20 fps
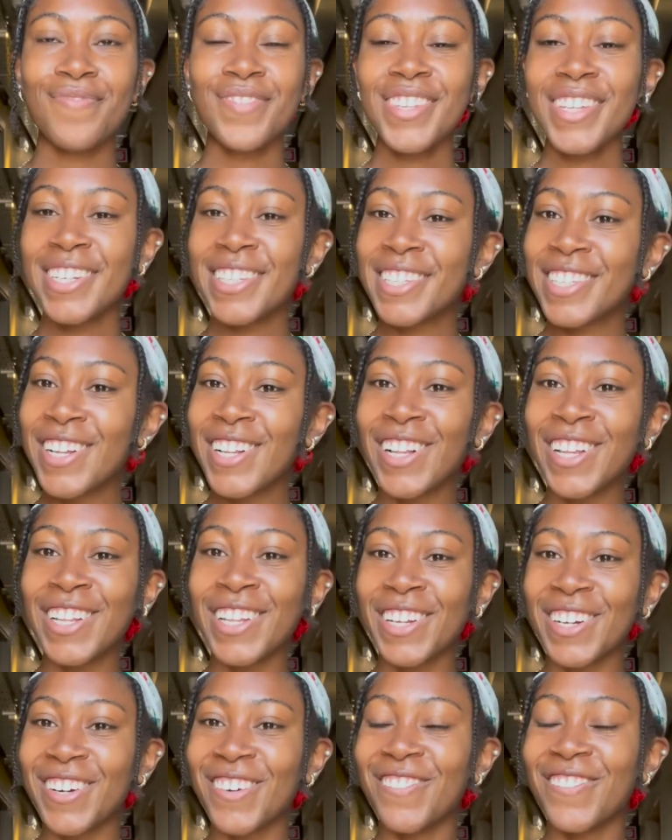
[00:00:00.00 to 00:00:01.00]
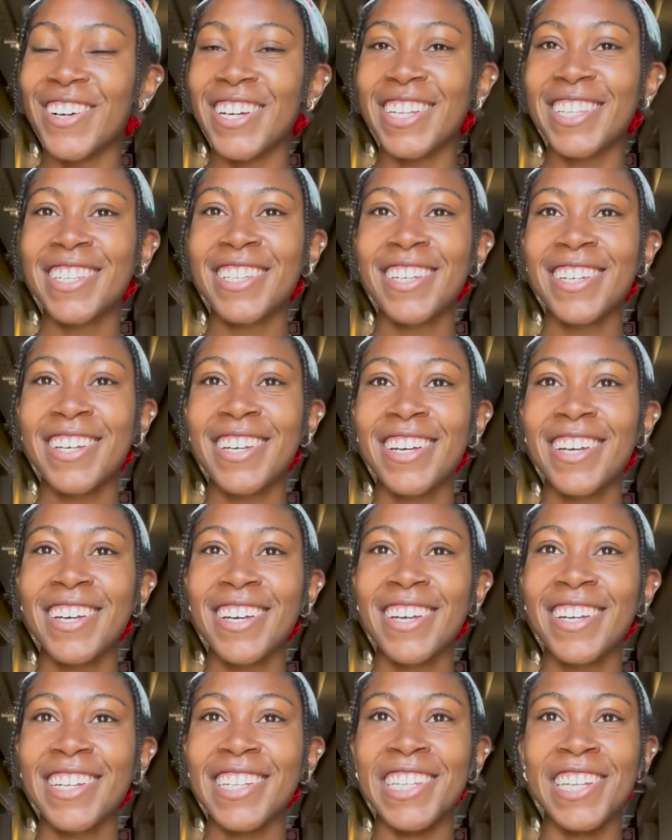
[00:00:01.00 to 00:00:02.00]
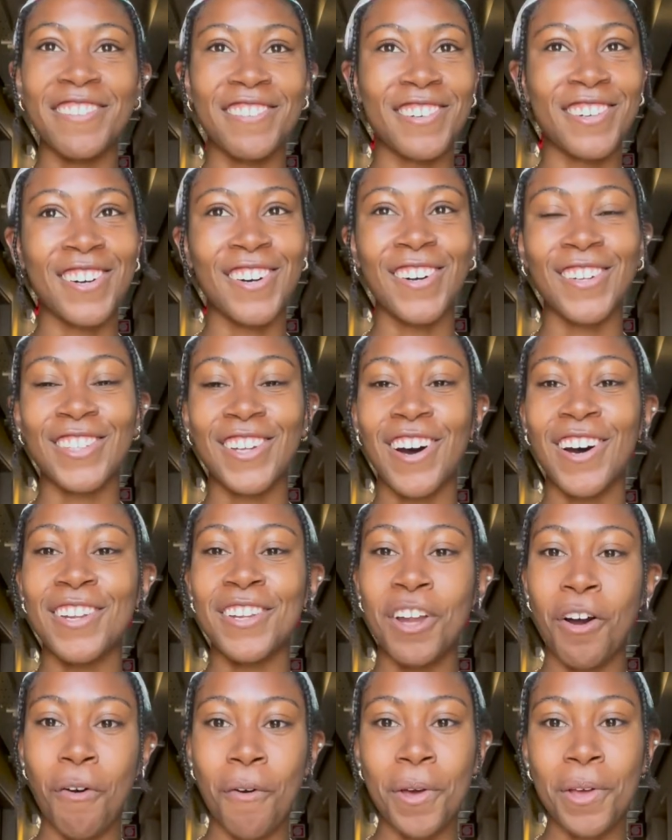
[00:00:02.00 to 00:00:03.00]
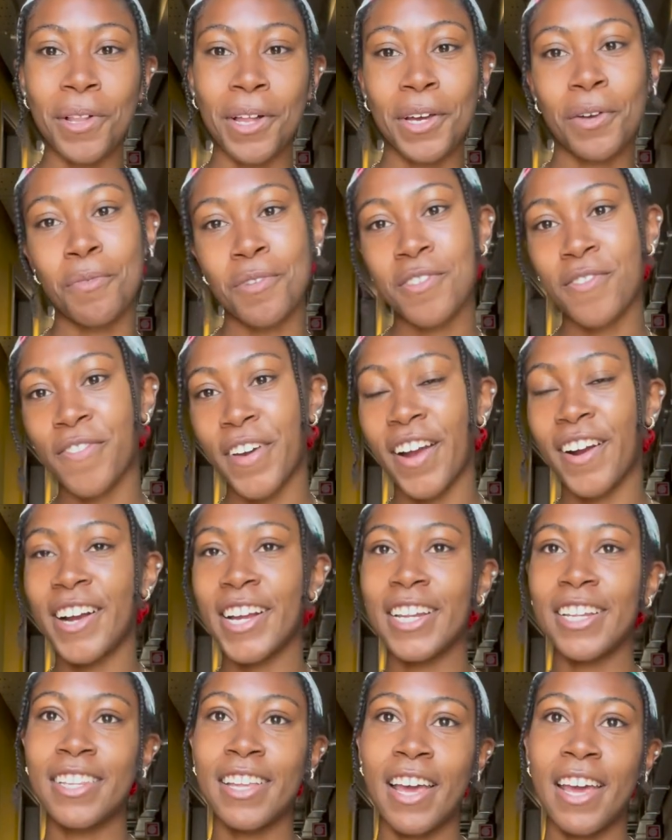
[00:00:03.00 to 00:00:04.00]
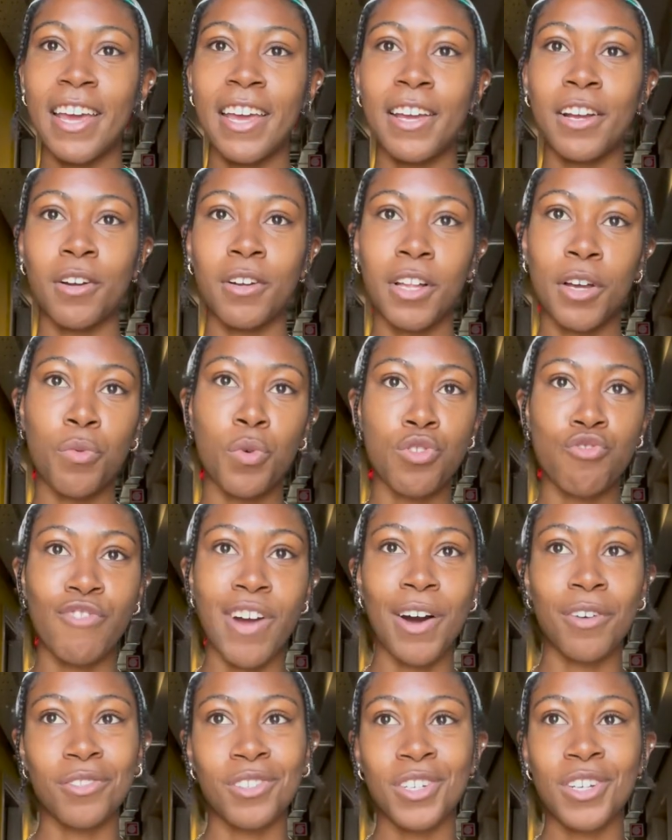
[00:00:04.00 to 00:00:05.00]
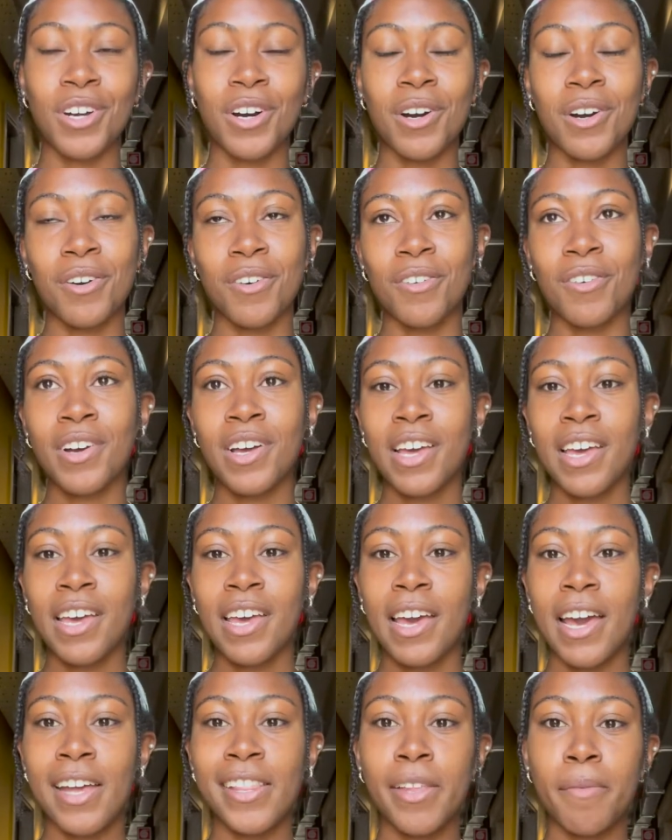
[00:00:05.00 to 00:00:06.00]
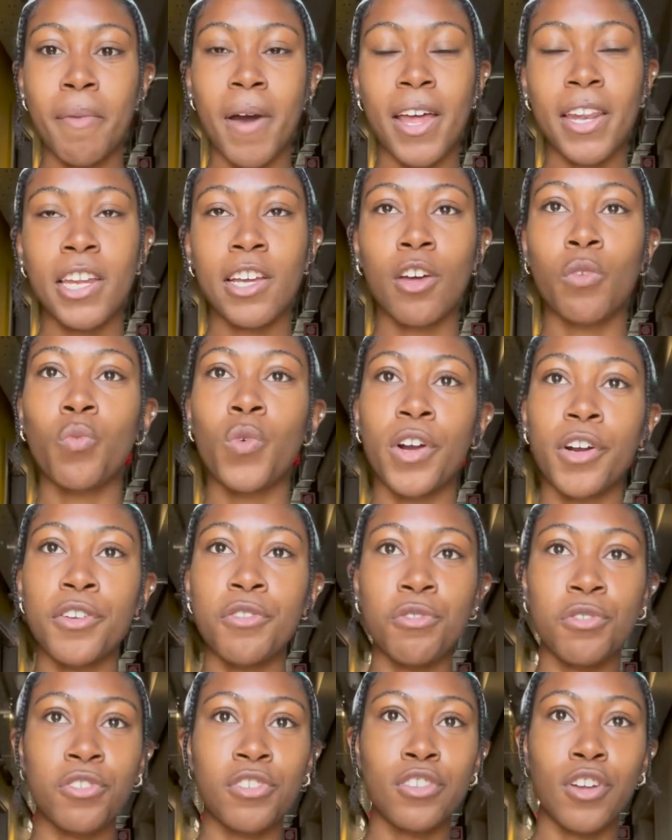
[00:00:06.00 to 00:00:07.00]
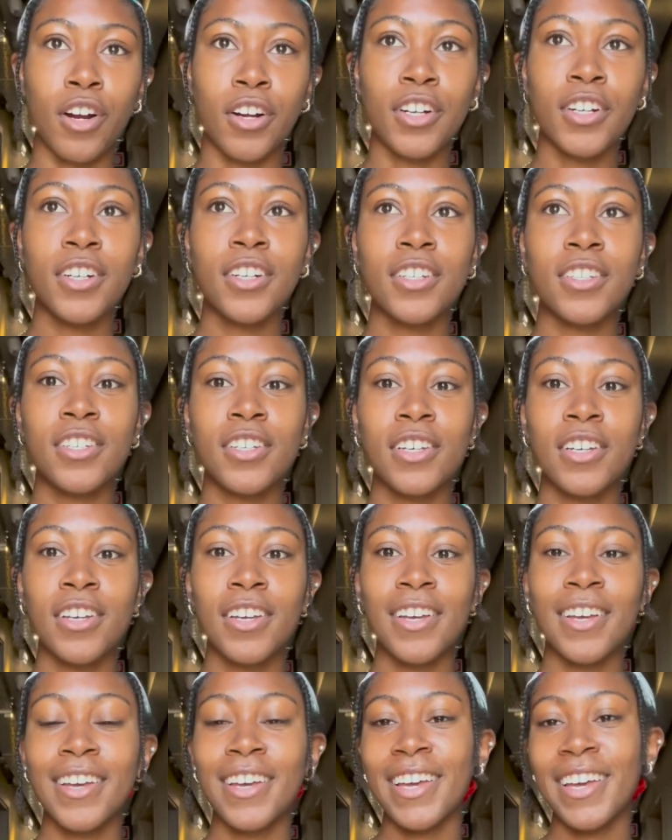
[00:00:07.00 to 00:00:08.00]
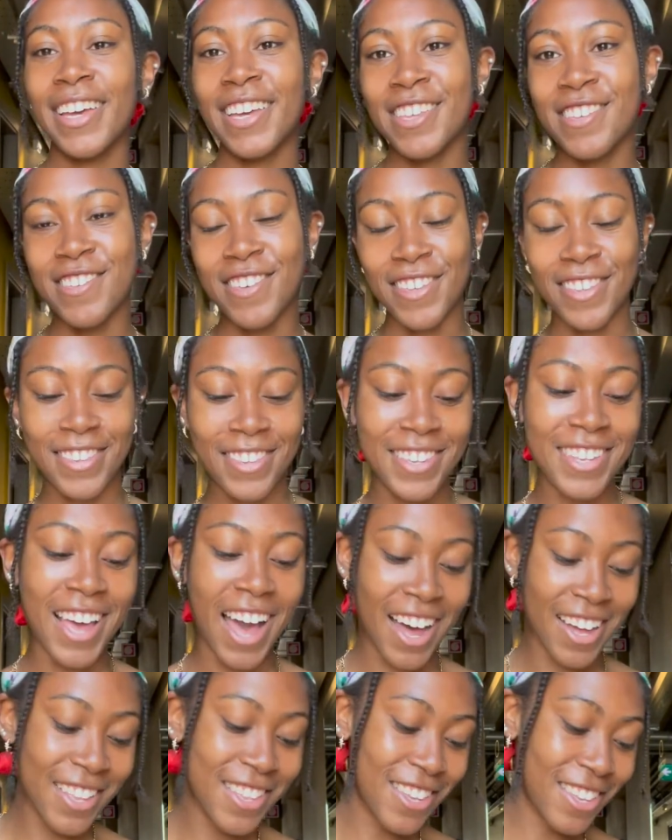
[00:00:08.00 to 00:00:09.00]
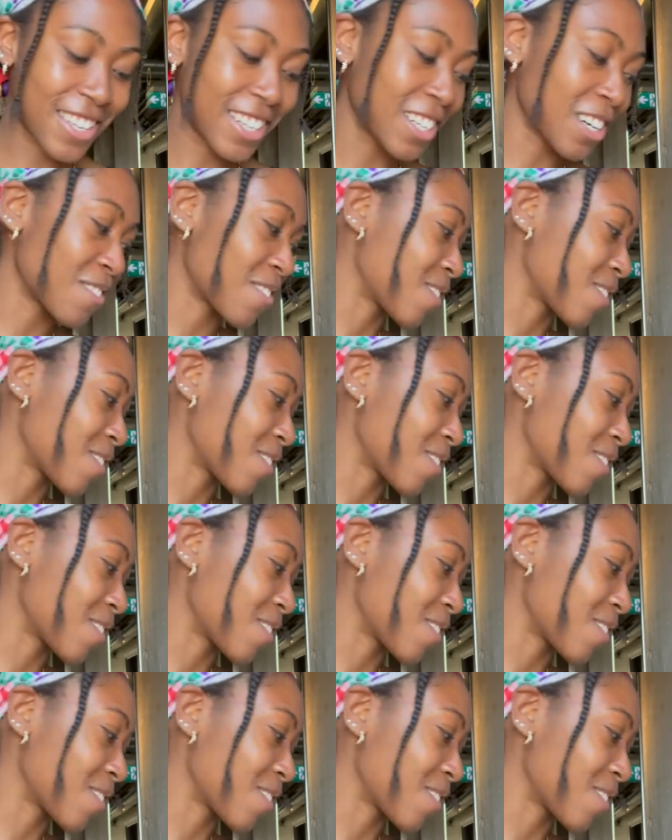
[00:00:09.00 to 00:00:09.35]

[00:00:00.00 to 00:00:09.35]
it's still a little bit difficult on knowing like which ferry to take or like which route to go, and depending on where you start, it's just a little bit